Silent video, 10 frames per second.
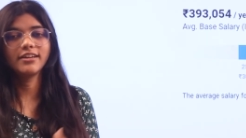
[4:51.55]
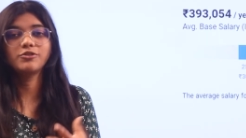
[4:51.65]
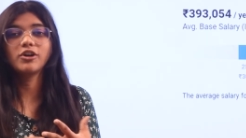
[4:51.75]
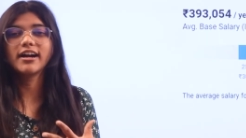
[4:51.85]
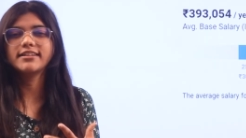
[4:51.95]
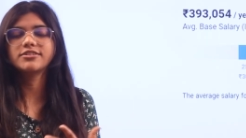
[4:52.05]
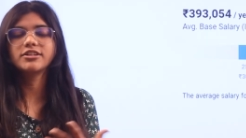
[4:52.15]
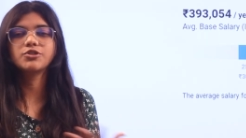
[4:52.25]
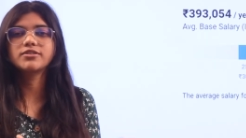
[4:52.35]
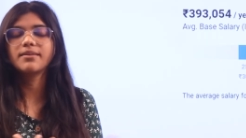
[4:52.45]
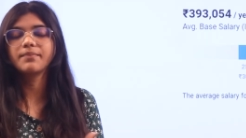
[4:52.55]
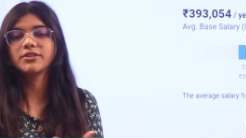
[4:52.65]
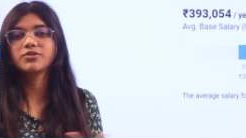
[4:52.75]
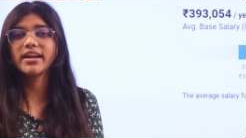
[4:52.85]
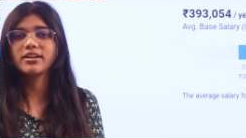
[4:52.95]
If you are considering to step
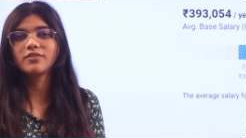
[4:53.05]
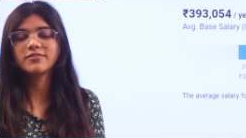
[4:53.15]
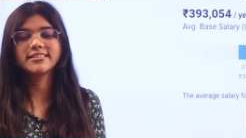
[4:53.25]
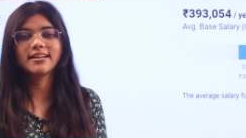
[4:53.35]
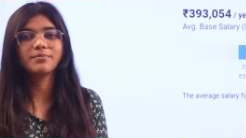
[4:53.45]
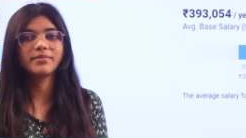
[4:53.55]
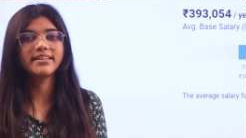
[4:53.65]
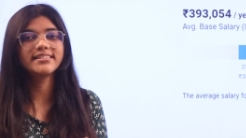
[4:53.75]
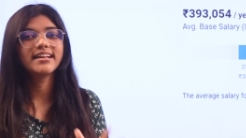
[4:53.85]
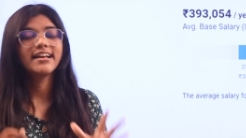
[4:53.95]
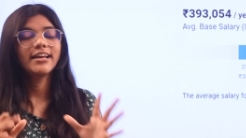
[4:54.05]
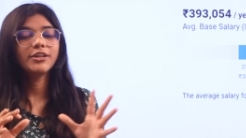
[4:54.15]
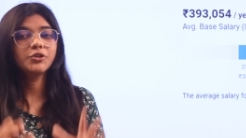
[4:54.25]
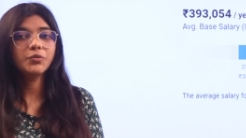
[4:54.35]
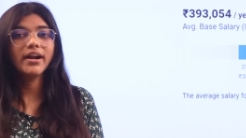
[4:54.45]
into any of these companies,
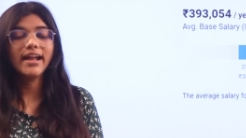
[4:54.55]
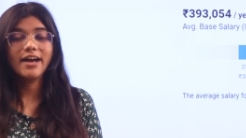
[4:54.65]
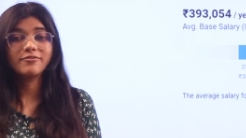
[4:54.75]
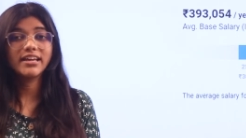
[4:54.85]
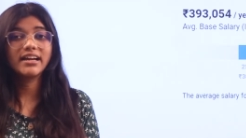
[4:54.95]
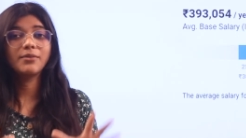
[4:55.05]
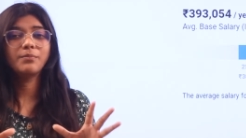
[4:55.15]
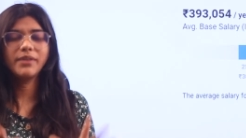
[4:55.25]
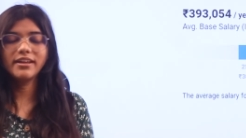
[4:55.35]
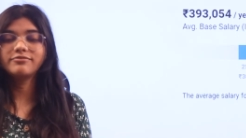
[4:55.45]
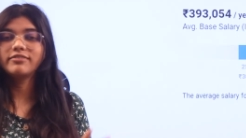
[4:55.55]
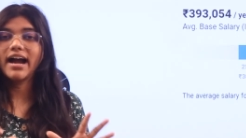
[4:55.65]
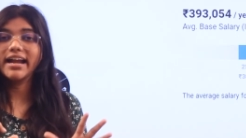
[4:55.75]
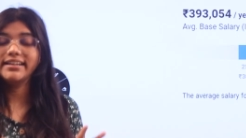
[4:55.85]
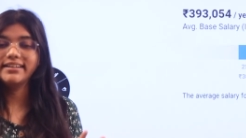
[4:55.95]
you are having a brief
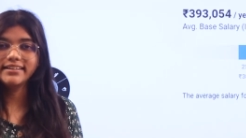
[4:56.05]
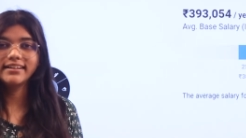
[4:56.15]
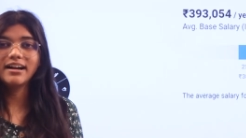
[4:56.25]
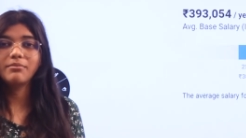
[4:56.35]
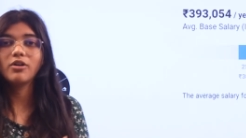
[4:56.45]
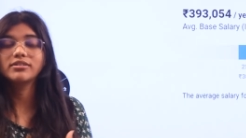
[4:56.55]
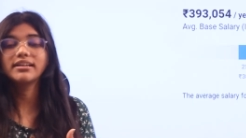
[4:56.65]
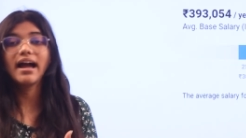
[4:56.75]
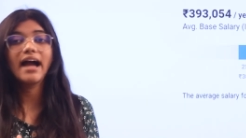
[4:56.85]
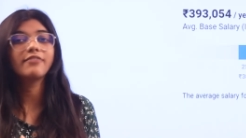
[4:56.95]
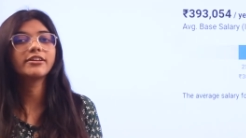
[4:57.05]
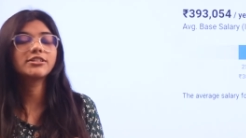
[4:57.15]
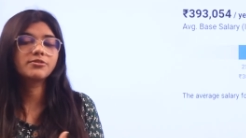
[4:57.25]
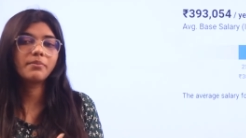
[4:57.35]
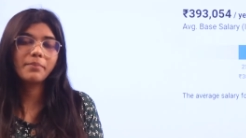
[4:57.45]
idea about the
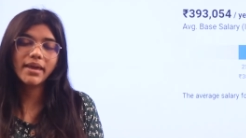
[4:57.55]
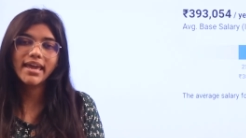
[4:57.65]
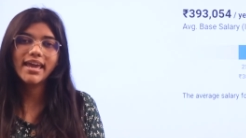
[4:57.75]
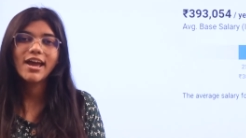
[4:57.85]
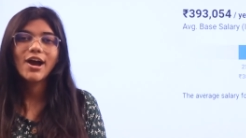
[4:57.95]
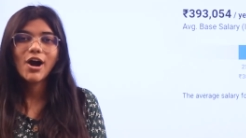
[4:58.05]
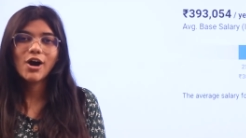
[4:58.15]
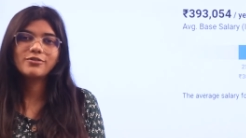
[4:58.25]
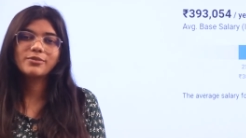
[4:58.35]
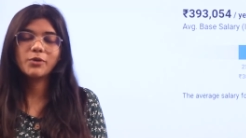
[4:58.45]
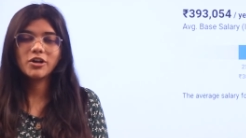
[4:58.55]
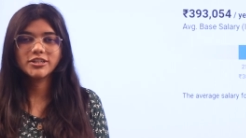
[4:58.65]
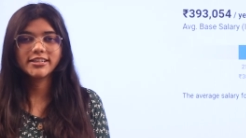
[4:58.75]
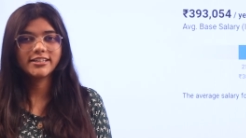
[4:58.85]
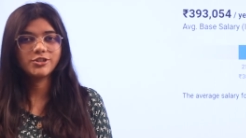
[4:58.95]
average pay of a
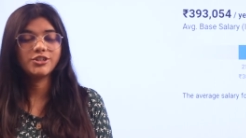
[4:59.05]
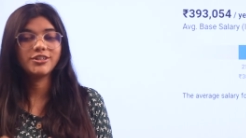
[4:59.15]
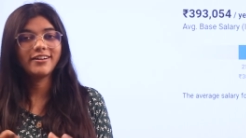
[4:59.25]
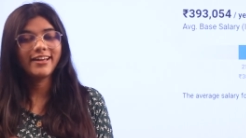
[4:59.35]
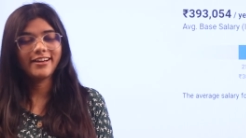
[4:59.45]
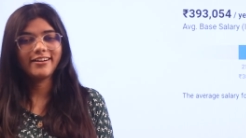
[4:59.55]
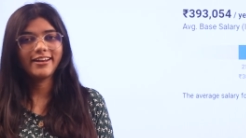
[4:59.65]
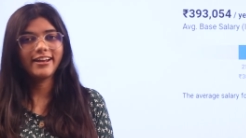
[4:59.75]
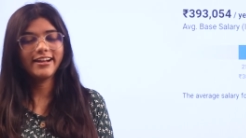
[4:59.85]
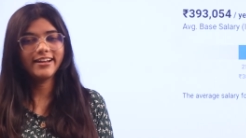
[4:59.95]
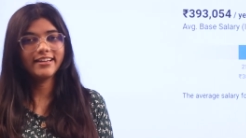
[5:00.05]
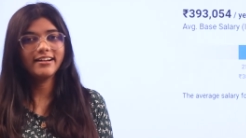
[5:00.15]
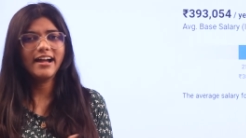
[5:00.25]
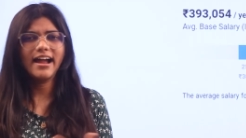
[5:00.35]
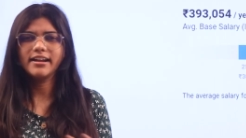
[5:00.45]
project engineer here in
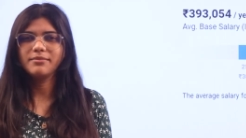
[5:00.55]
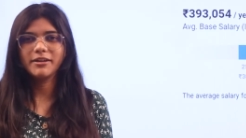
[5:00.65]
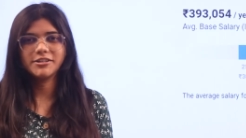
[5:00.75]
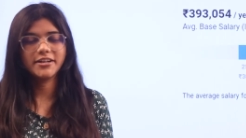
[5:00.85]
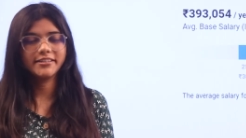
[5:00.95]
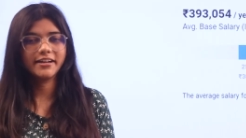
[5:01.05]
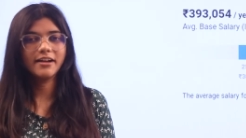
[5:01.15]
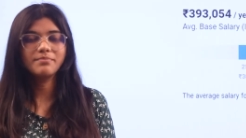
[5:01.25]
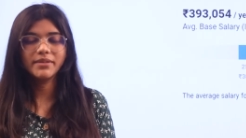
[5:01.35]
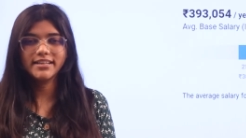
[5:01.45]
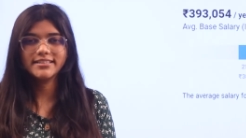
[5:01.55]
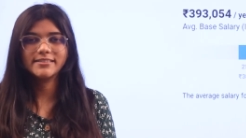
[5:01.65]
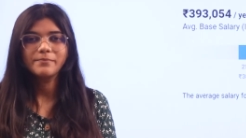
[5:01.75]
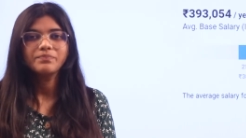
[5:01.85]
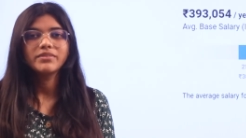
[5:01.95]
India and in major other companies.